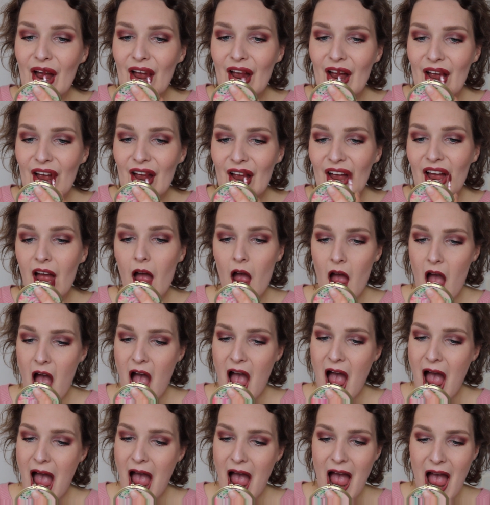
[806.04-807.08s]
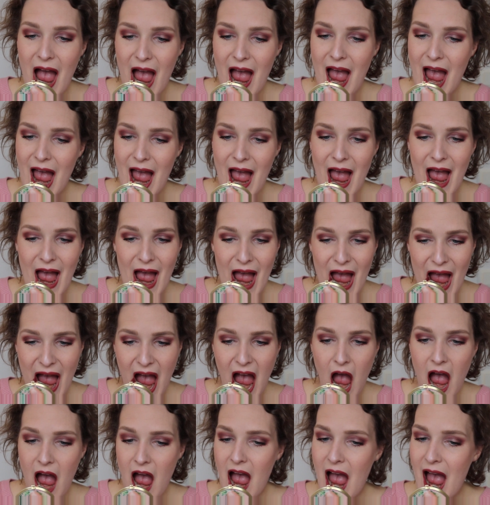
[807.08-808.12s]
I do find the formula
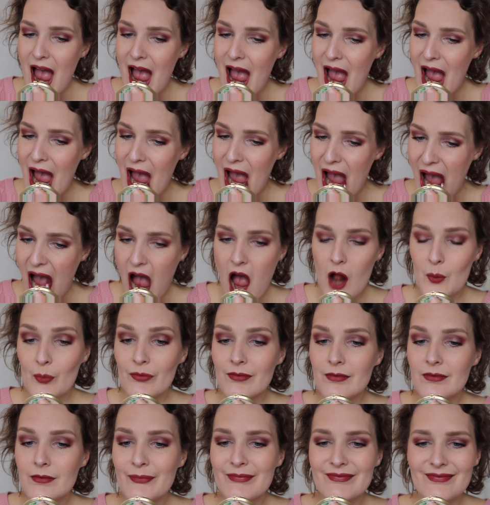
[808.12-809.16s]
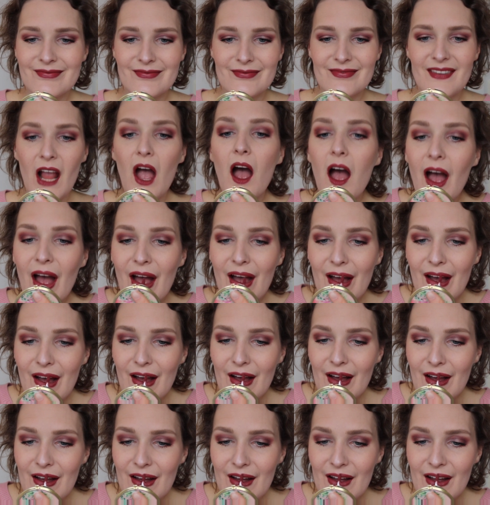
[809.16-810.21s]
doesn't feel exactly the same
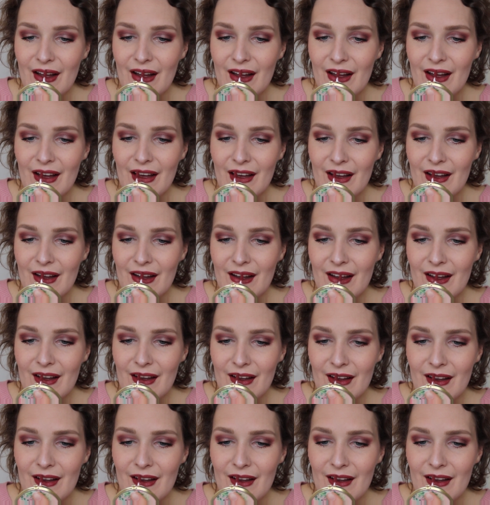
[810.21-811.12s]
from color to color.